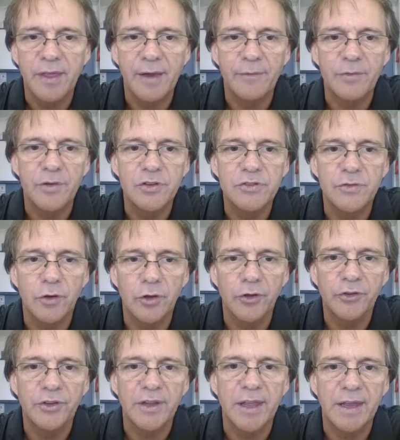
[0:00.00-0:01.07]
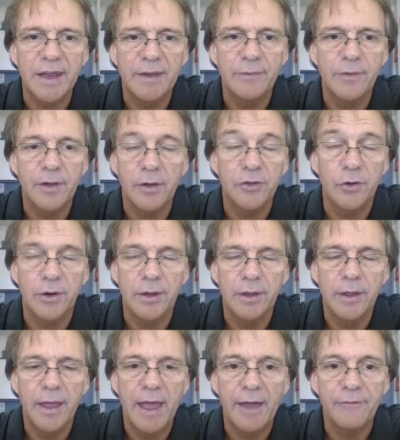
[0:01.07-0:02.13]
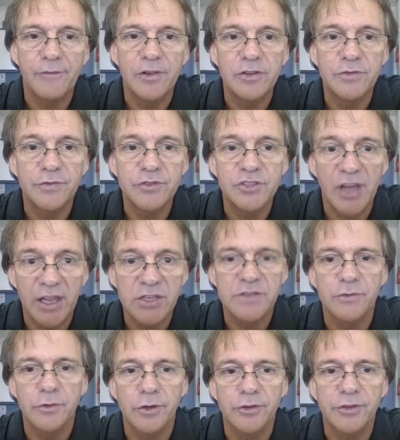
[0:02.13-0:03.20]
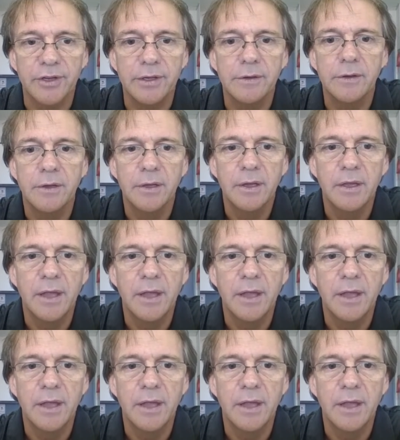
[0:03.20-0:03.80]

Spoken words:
the average velocity and average change in velocity